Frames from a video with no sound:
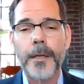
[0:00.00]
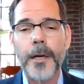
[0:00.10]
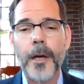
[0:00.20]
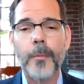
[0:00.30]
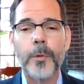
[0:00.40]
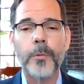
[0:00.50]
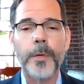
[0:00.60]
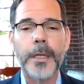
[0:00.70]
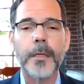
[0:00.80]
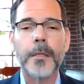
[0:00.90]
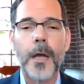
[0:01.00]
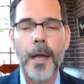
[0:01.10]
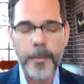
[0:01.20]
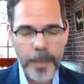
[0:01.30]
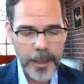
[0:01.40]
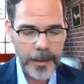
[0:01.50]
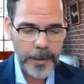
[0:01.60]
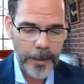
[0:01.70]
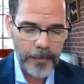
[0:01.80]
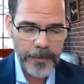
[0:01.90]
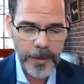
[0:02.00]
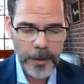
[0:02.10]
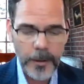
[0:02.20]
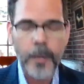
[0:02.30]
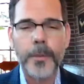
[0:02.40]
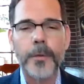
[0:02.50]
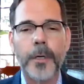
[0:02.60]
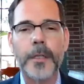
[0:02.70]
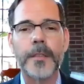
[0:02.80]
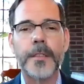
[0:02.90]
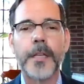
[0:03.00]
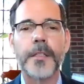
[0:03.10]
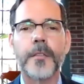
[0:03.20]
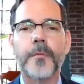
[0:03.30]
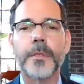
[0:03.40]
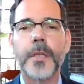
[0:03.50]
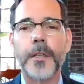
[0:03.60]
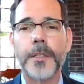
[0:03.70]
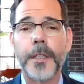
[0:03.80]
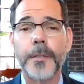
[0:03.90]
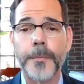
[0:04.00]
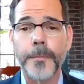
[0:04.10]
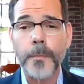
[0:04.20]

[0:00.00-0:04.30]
um, realignment of the global organization of production.